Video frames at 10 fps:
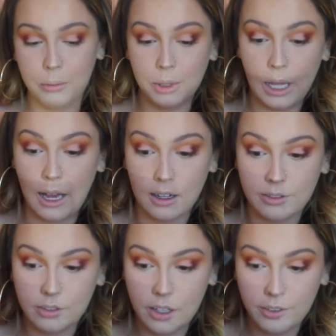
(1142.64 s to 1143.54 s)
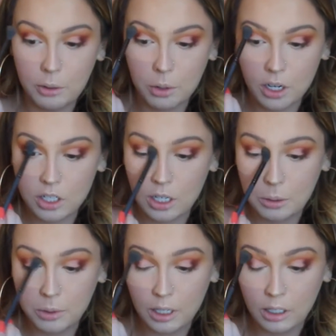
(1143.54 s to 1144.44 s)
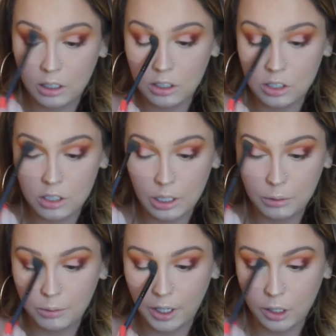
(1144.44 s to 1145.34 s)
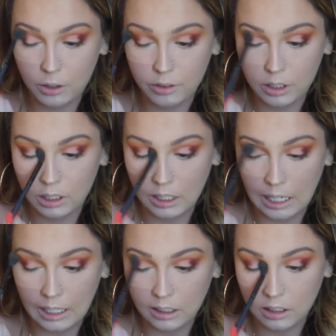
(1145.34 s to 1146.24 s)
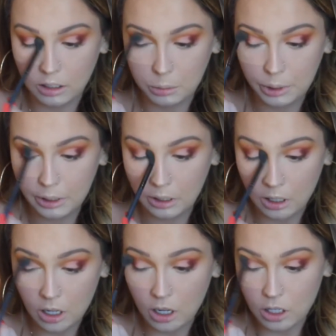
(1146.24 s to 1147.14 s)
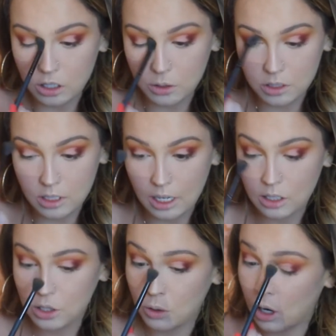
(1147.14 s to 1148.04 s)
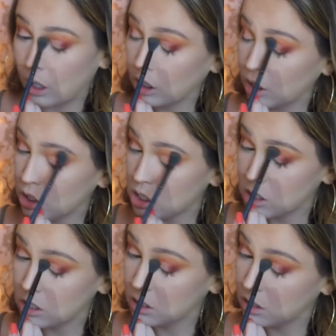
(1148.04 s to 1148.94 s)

black fluffy brush, and I'm going to just like run it over the line a little bit so it's not so harsh.